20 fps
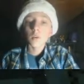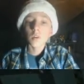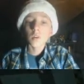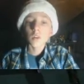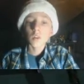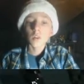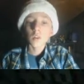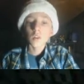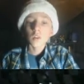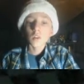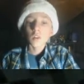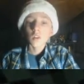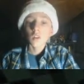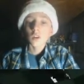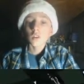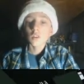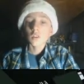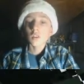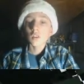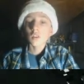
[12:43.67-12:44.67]
I'm
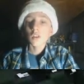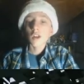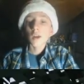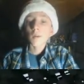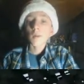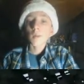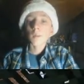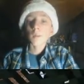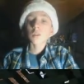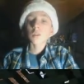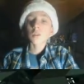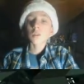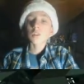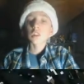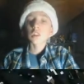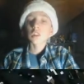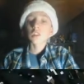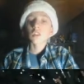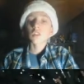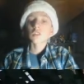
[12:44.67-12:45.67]
gonna climb up this
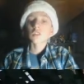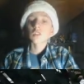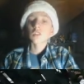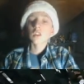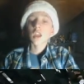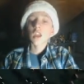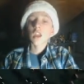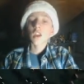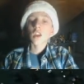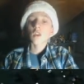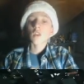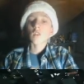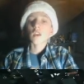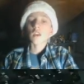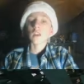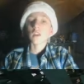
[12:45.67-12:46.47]
stair right